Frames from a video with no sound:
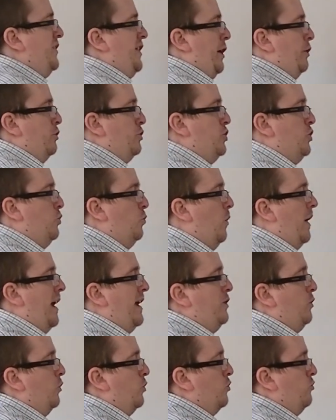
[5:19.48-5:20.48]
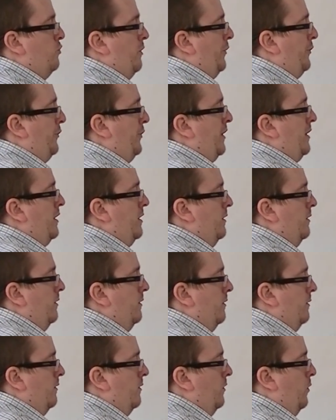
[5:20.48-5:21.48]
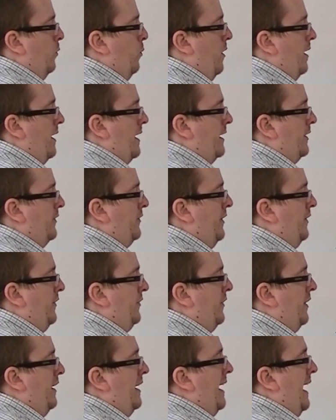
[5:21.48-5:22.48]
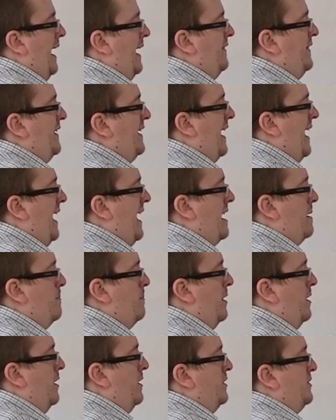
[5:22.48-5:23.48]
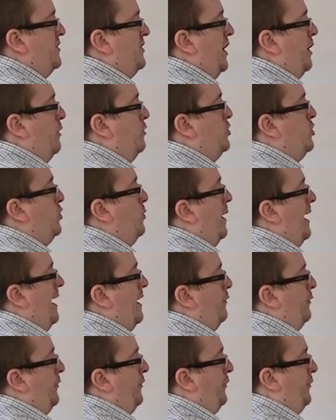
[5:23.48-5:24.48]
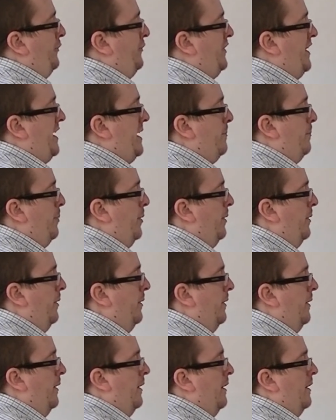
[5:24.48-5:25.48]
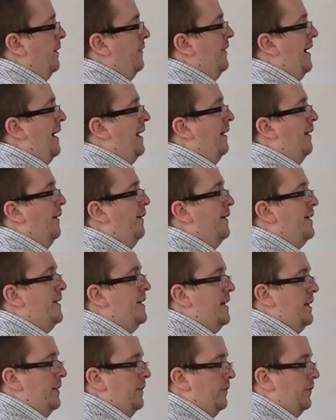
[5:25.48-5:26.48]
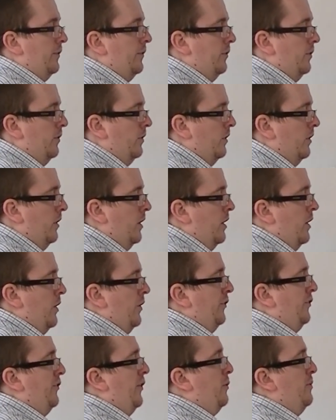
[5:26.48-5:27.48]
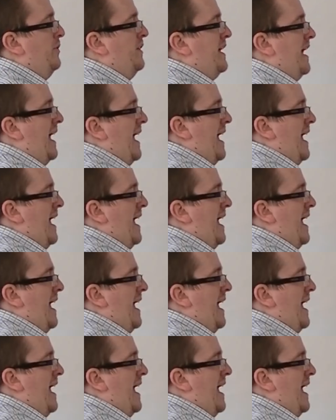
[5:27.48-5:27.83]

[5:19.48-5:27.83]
tells you where you're crossing the y-axis, and the m tells you how steep that line is. So the